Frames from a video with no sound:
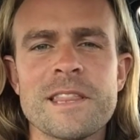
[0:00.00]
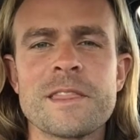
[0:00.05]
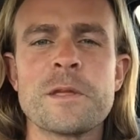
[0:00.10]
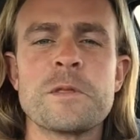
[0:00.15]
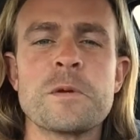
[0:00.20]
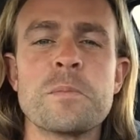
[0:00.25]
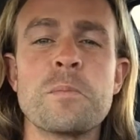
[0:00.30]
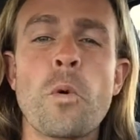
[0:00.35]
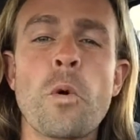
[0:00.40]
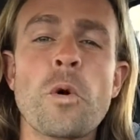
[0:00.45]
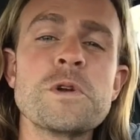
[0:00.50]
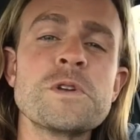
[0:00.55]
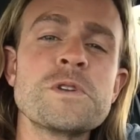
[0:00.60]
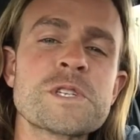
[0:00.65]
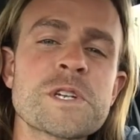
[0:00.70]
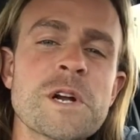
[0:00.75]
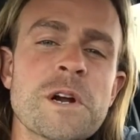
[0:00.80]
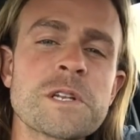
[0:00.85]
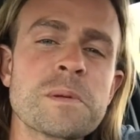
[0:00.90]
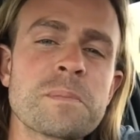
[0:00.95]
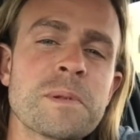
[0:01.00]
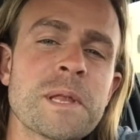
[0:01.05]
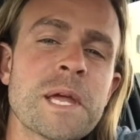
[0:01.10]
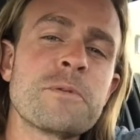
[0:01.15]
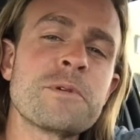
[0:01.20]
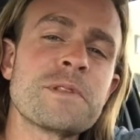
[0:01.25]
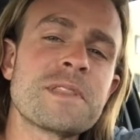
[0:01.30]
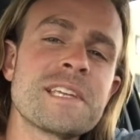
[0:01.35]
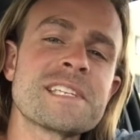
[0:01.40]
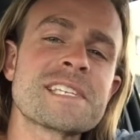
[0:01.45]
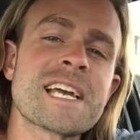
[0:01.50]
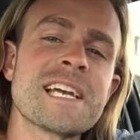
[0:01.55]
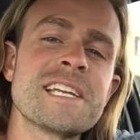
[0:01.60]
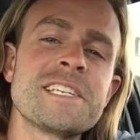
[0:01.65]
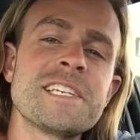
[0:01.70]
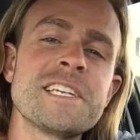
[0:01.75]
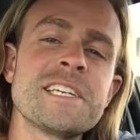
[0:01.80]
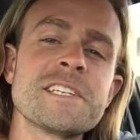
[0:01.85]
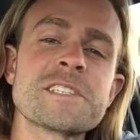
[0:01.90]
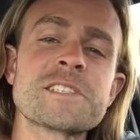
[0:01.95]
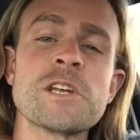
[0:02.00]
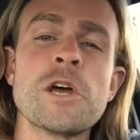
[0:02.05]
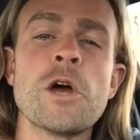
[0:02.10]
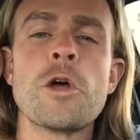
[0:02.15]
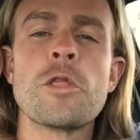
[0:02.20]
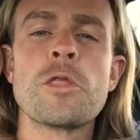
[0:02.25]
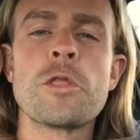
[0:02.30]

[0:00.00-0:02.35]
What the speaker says: that the more you start to play with these ideas,